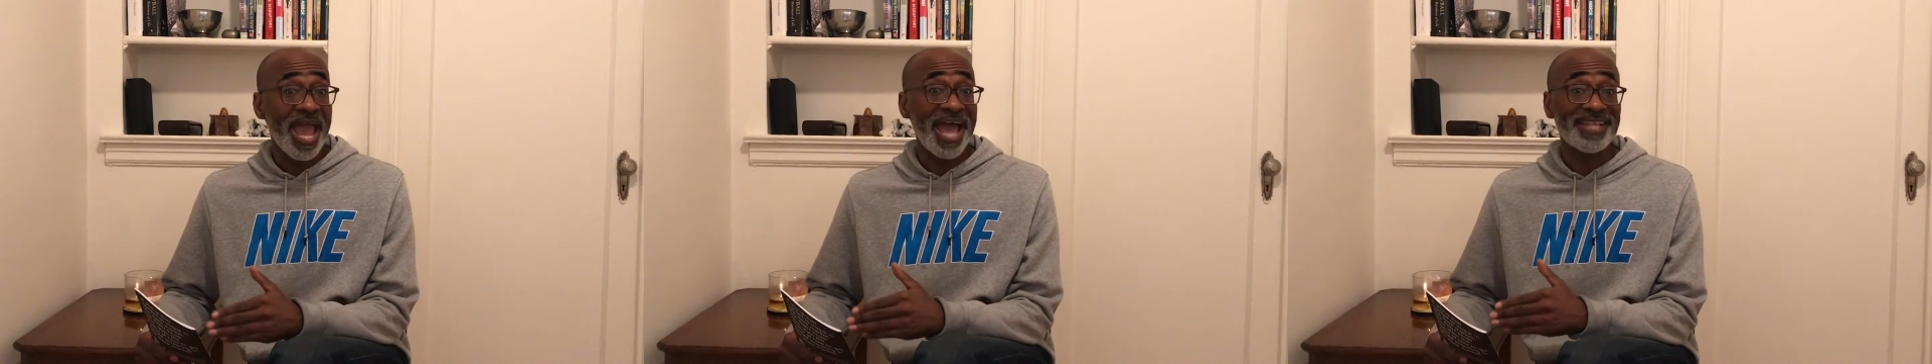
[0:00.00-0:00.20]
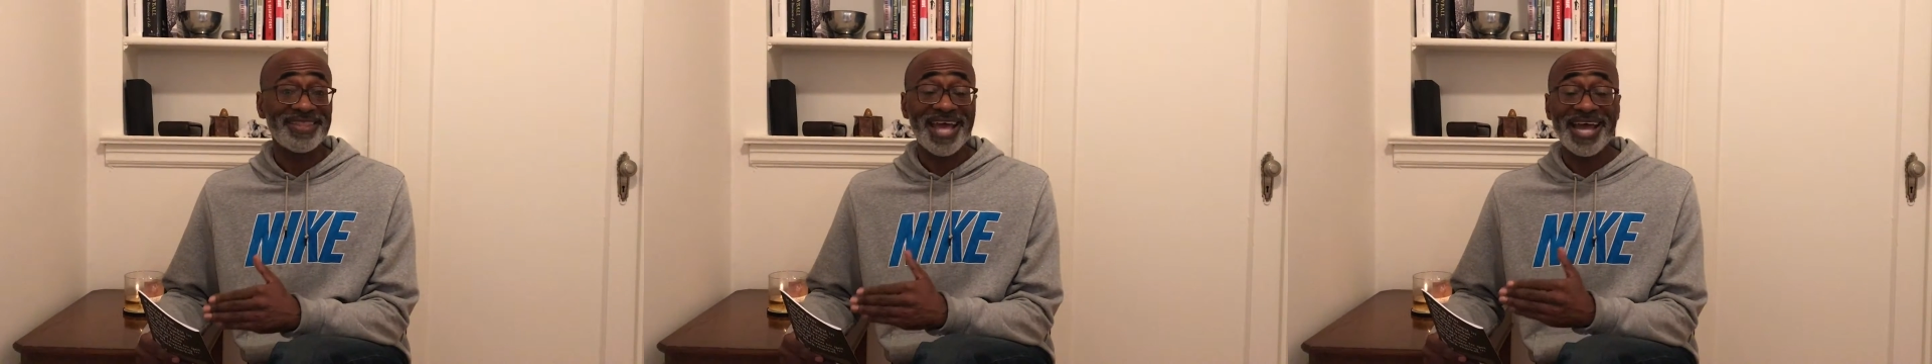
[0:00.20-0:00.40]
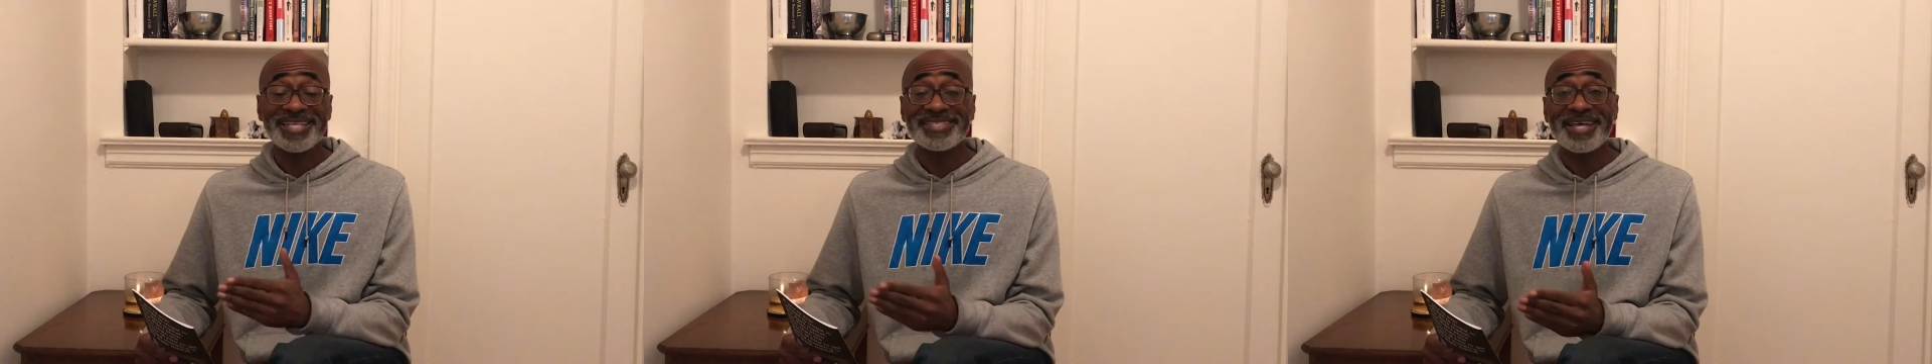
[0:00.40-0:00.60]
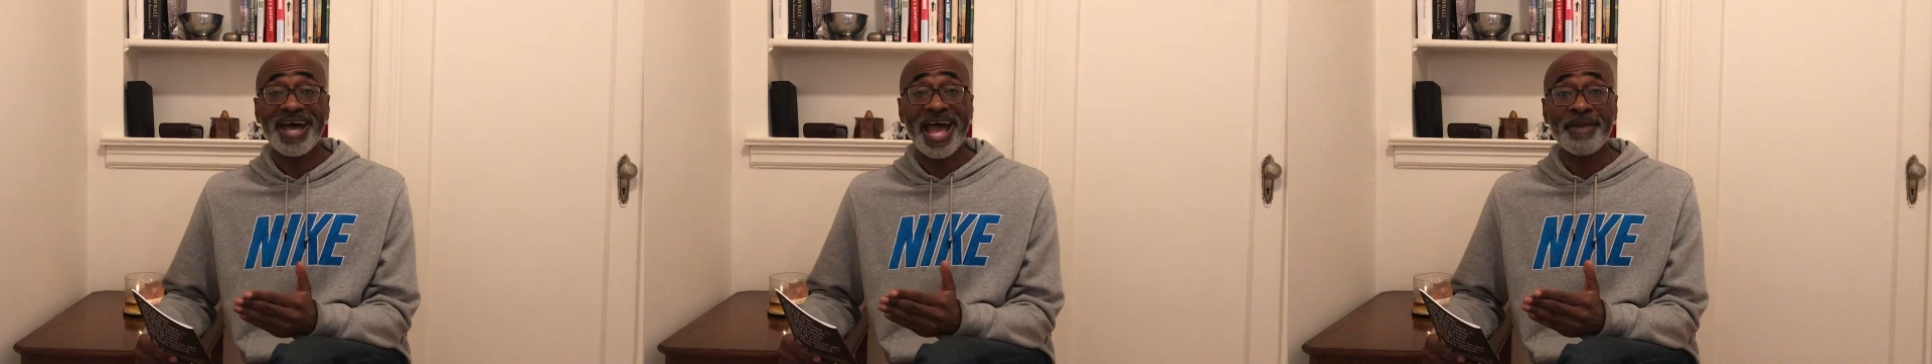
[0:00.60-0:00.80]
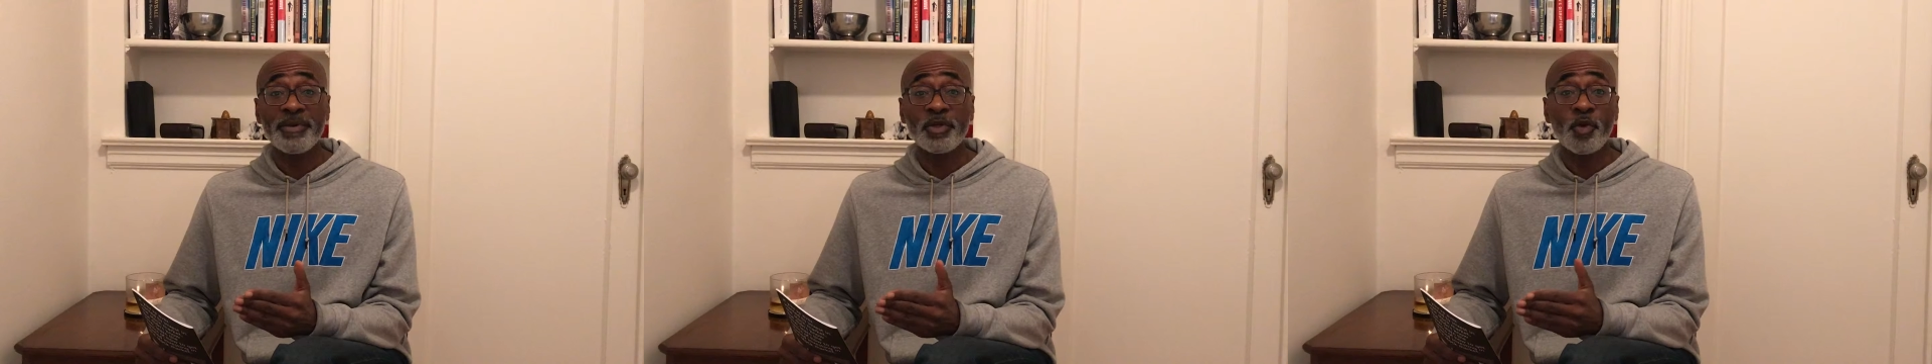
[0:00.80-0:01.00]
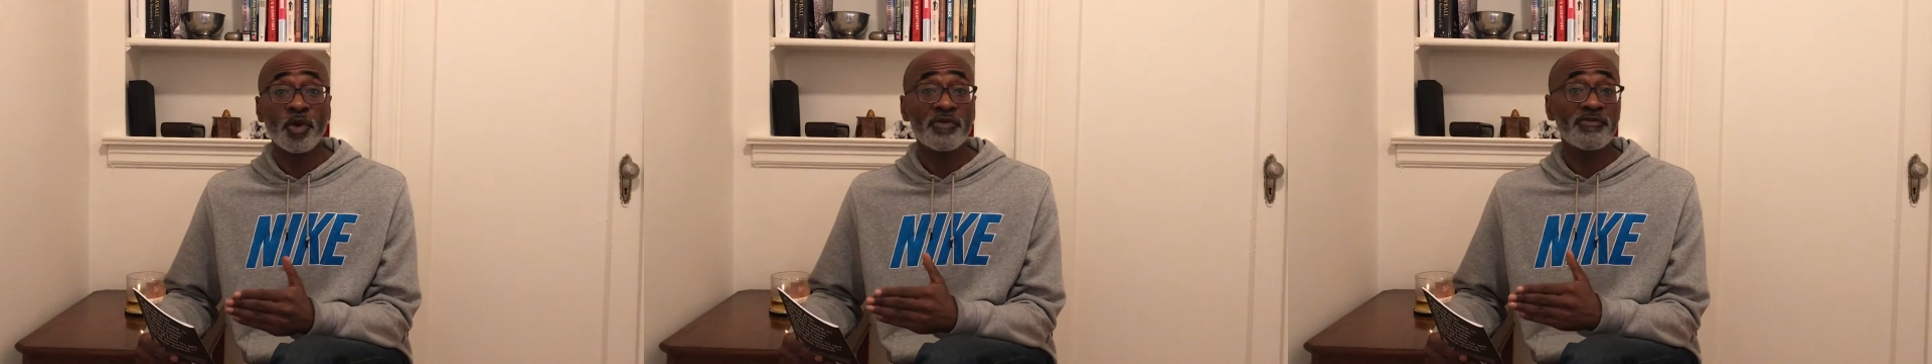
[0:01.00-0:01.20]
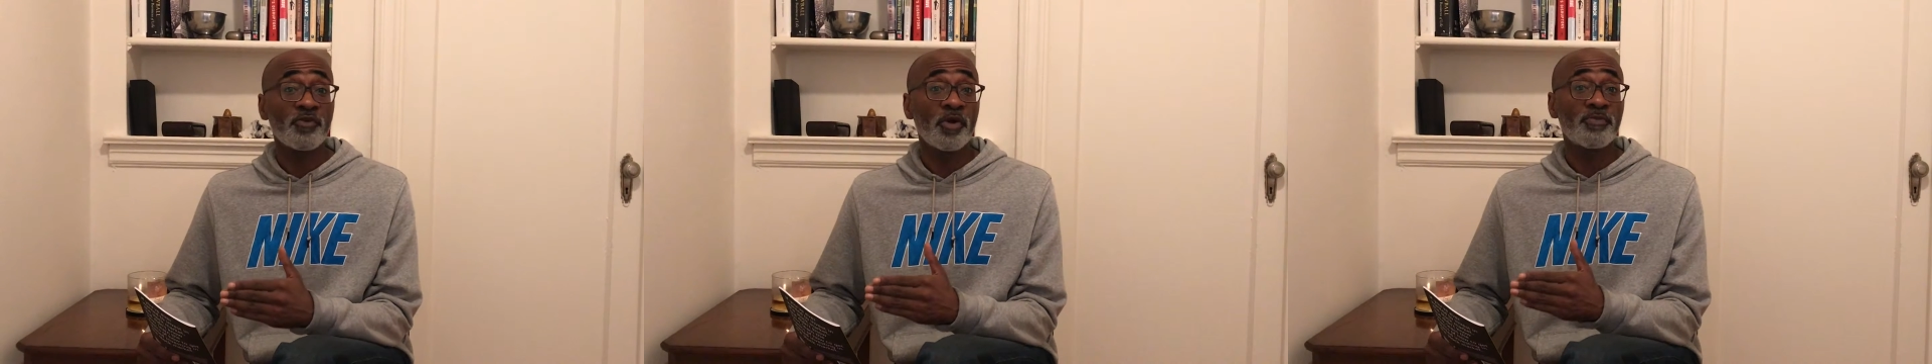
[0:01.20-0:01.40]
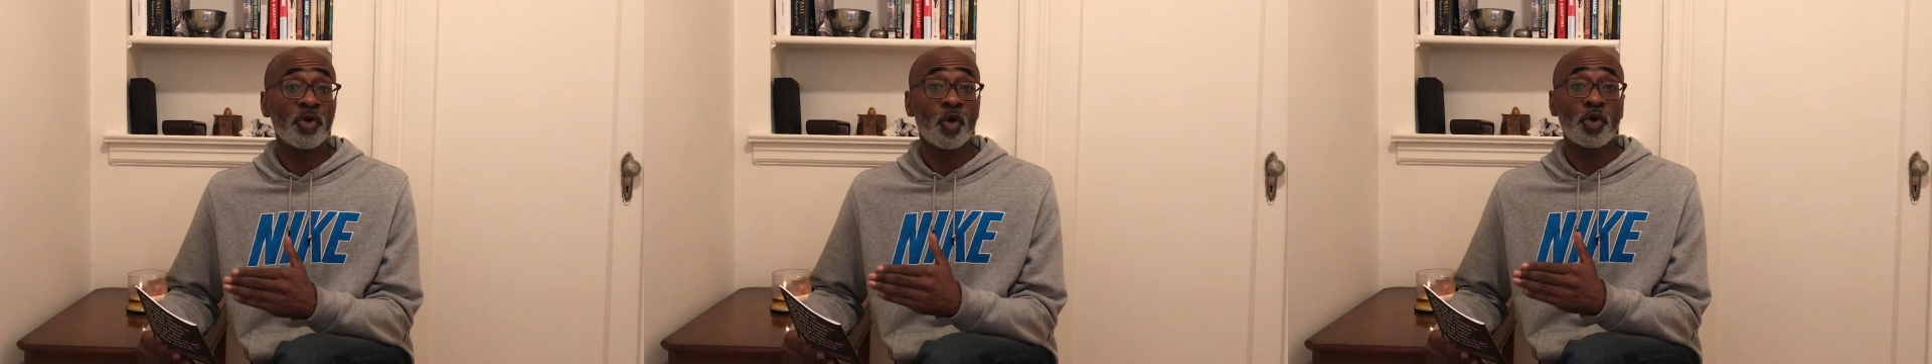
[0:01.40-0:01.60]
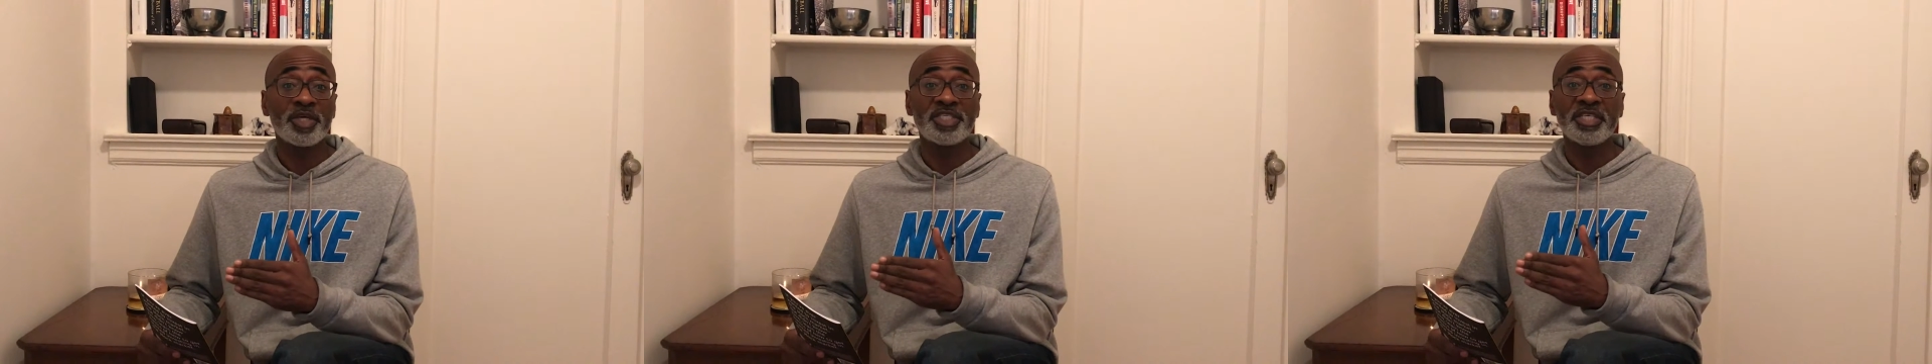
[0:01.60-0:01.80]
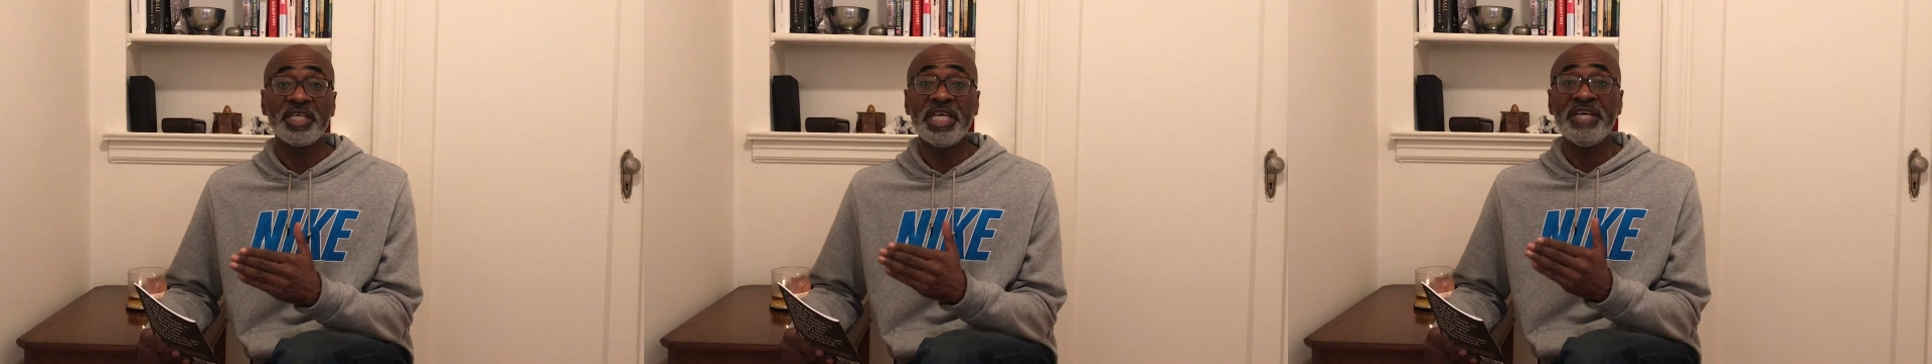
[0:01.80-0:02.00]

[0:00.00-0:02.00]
At that time, in order for a broker to